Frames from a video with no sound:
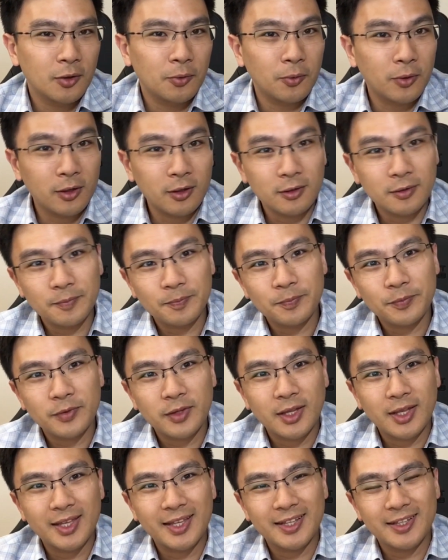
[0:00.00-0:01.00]
Well,
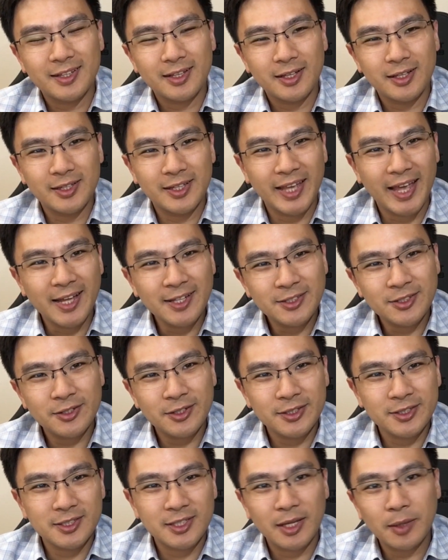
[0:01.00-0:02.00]
the answer
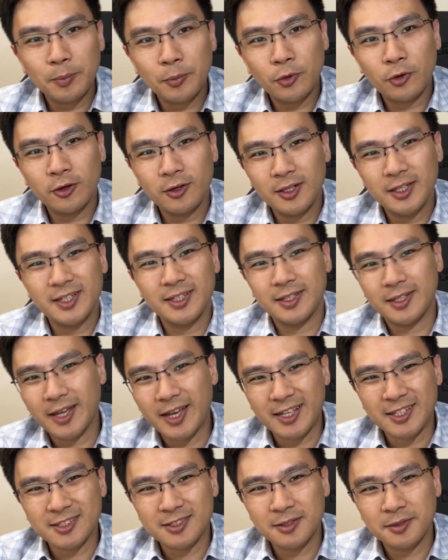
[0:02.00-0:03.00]
is temporarily
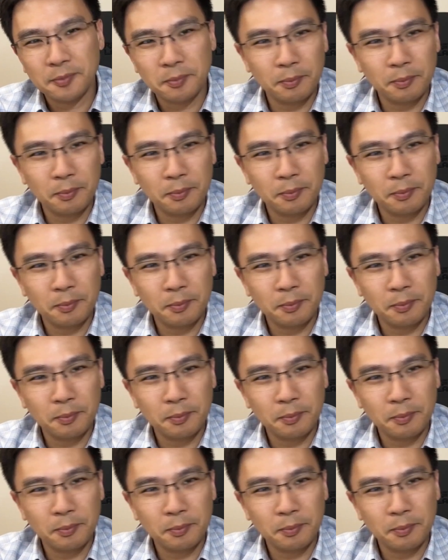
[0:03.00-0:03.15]
yes.